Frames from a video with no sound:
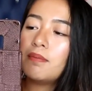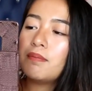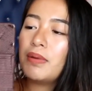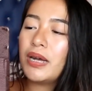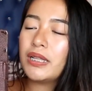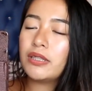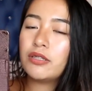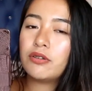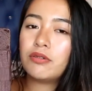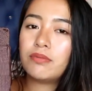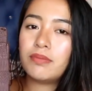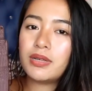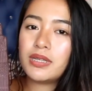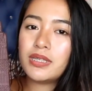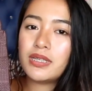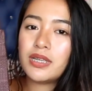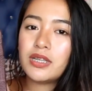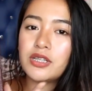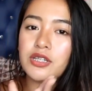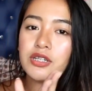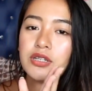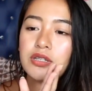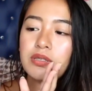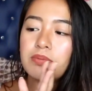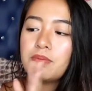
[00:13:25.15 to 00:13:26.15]
bathroom
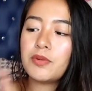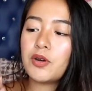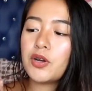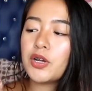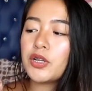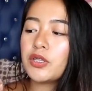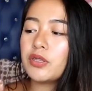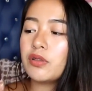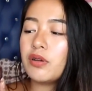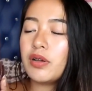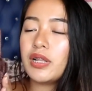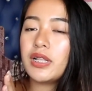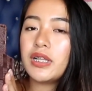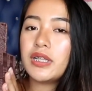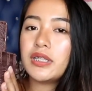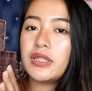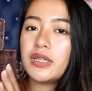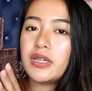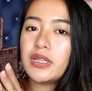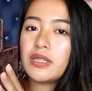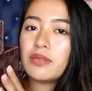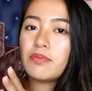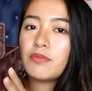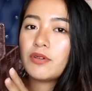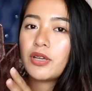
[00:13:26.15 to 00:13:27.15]
essentials mo or
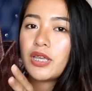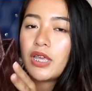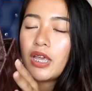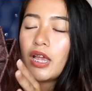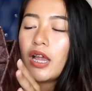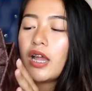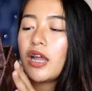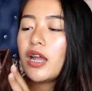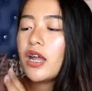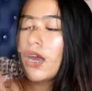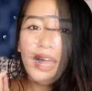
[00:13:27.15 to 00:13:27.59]
toiletries mo here.